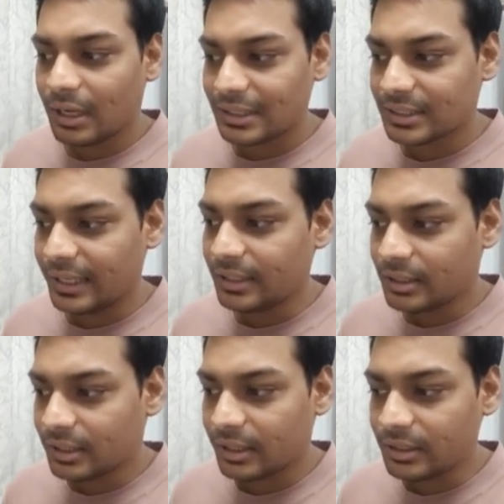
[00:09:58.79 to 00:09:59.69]
assign
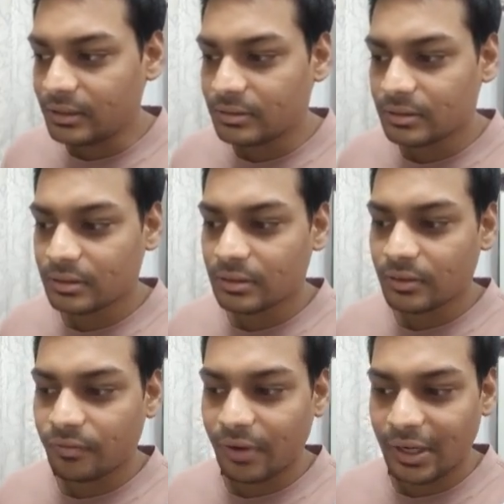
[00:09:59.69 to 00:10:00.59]
current
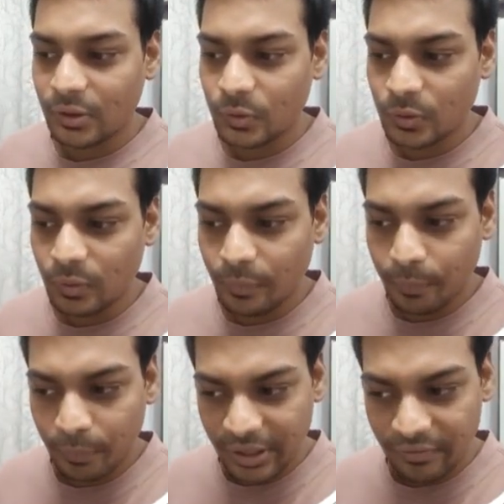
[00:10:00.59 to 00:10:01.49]
value to
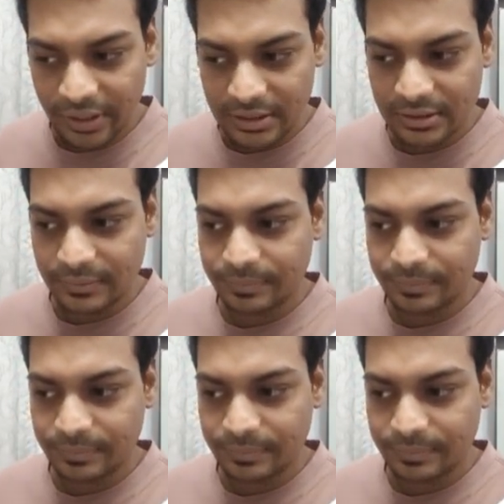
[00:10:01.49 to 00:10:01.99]
previous,